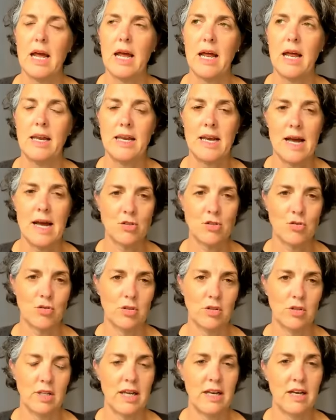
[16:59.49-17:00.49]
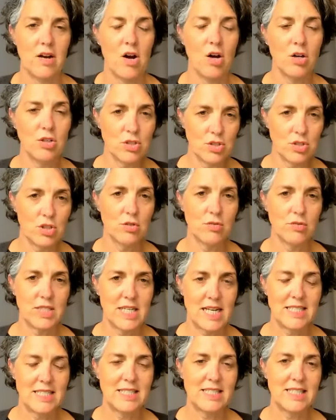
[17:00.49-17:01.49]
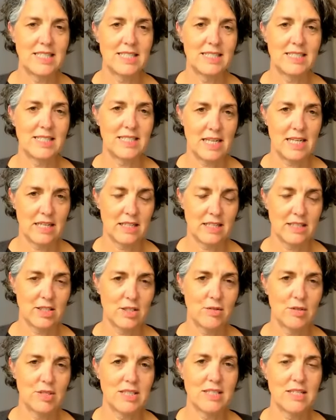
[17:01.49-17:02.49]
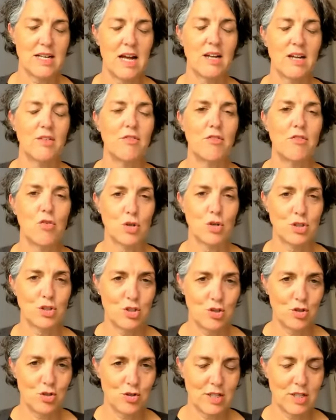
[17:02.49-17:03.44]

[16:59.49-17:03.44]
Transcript: and natural, and also tends to stick. So it's not a forced